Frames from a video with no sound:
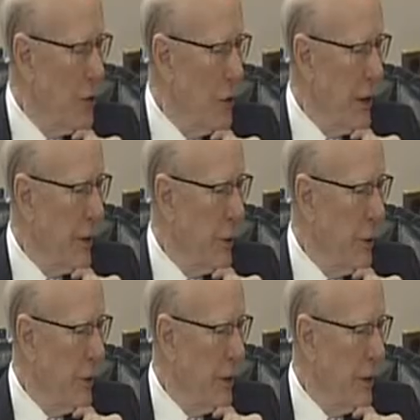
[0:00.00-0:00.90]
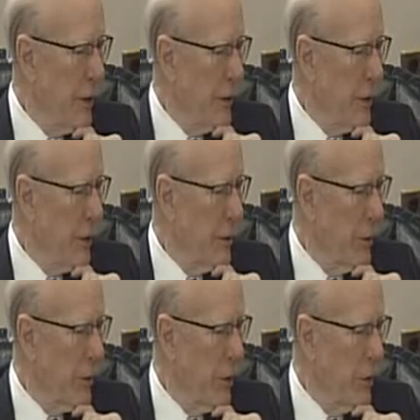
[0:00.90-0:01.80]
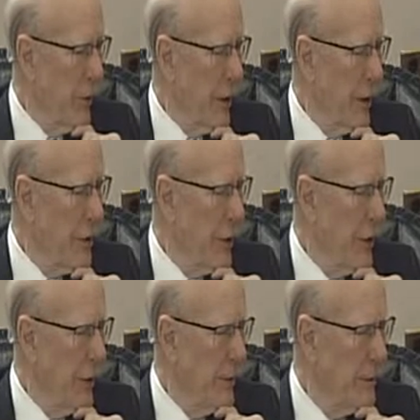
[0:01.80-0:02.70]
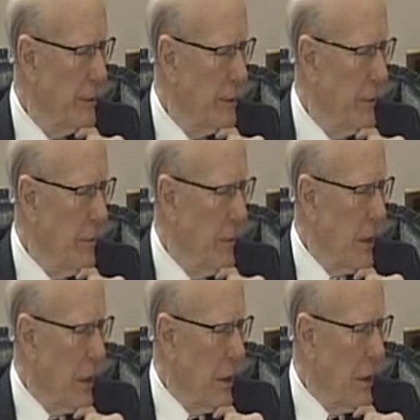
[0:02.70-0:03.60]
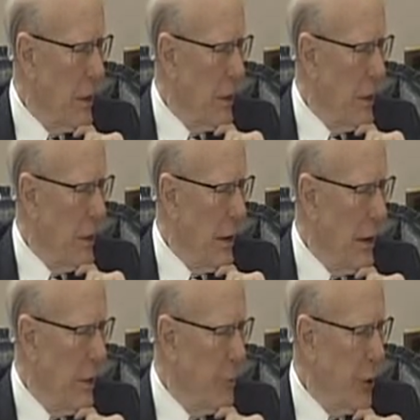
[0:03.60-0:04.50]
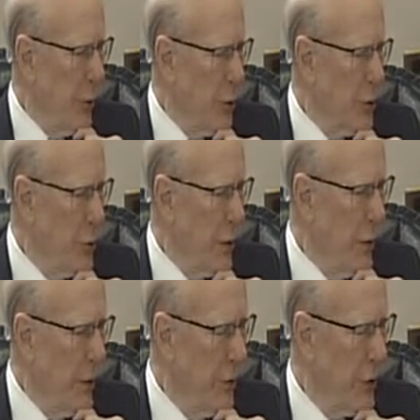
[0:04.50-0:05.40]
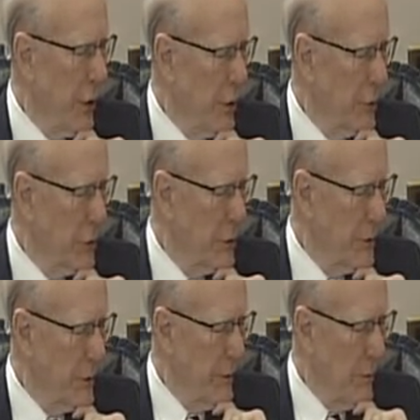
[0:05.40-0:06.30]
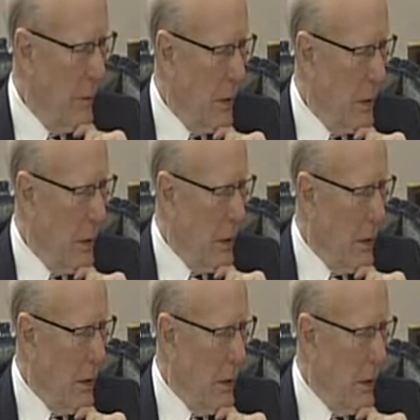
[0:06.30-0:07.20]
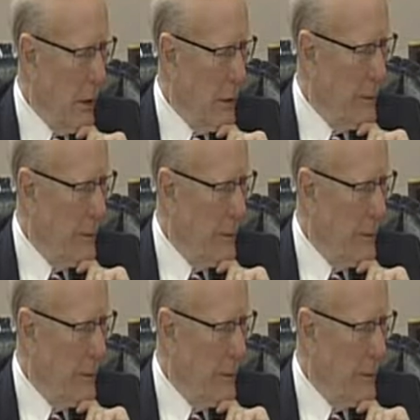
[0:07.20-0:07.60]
is accurate, and that with COVID-19 and empty grocery shelves, the